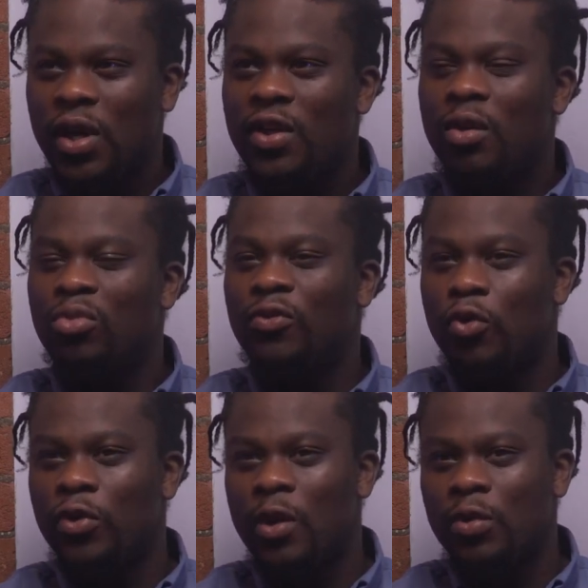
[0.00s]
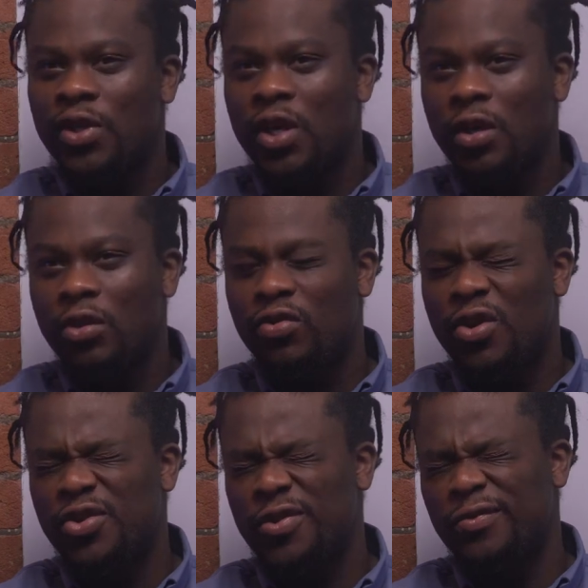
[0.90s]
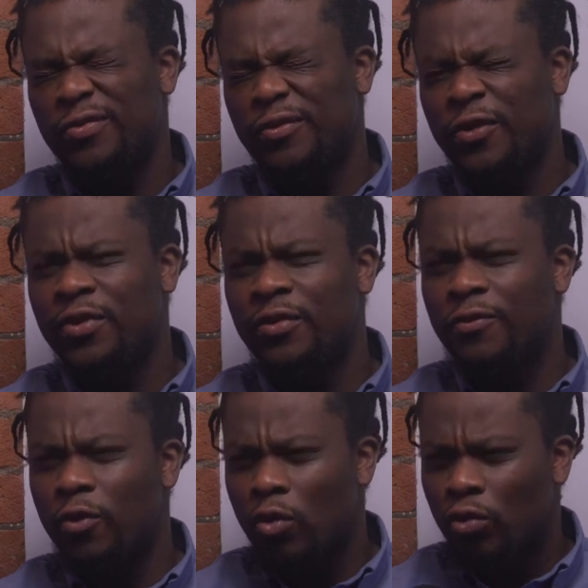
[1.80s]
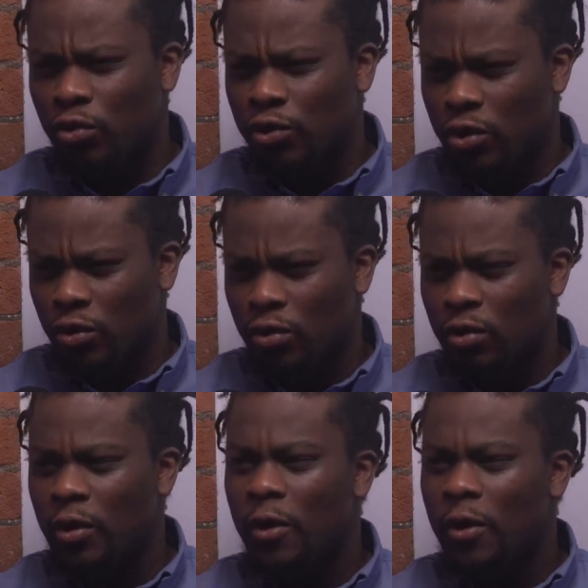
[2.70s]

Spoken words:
I think before they were saying 354 or so.